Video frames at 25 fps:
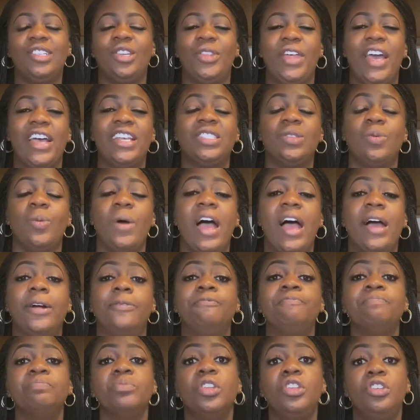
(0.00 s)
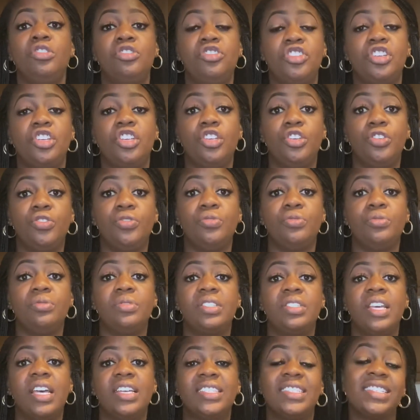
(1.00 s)
So that's why you should
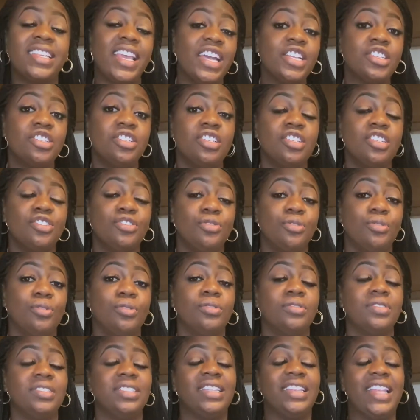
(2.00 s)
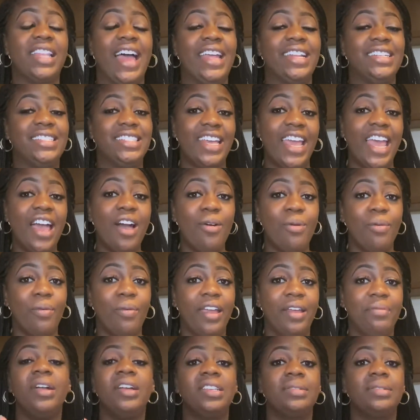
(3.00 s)
use scheduling tools like Tailwind.